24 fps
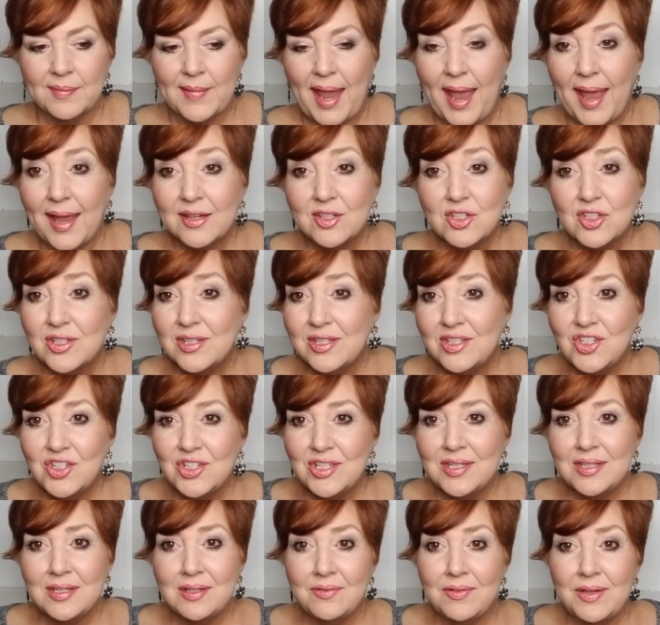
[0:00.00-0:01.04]
actually
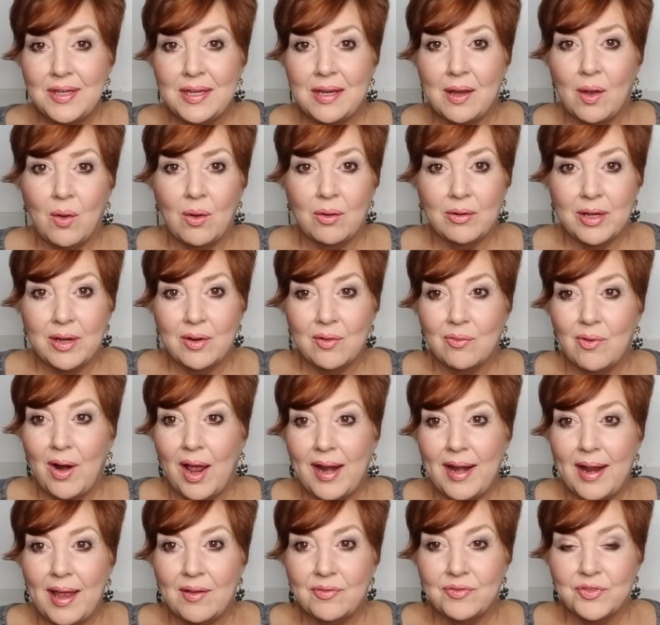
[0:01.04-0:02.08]
she did a video on it
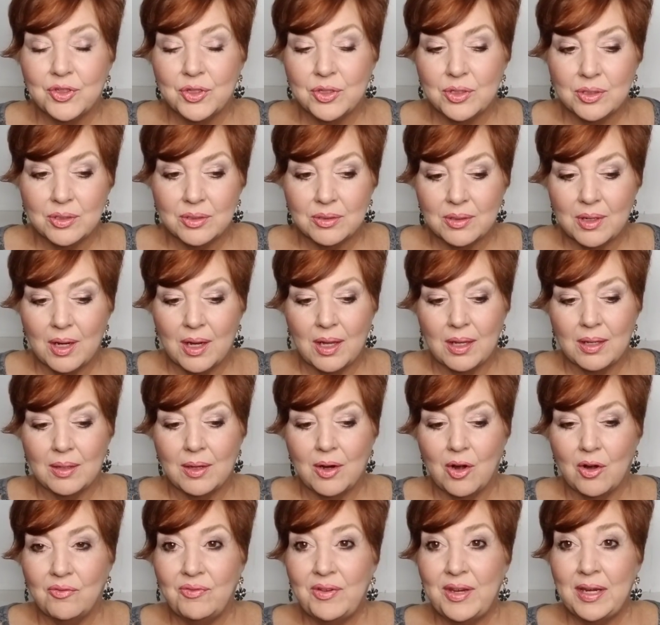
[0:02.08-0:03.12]
right after,
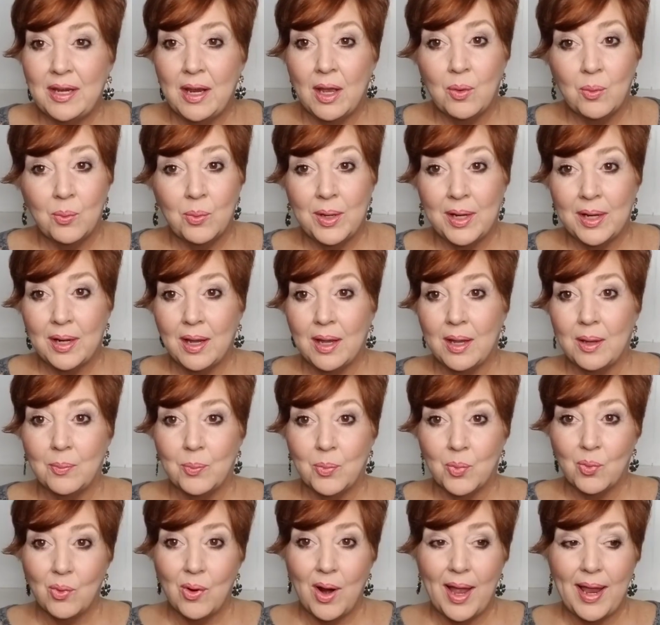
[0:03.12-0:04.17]
her video went up
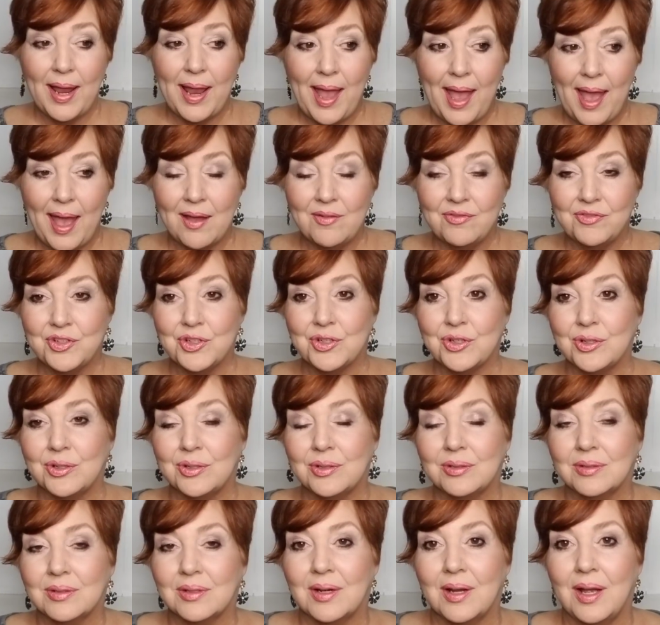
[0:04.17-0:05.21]
right
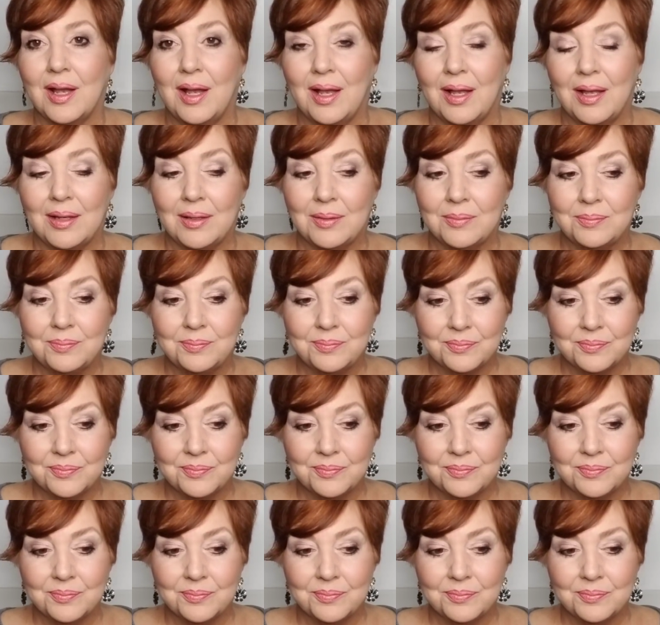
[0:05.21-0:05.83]
after I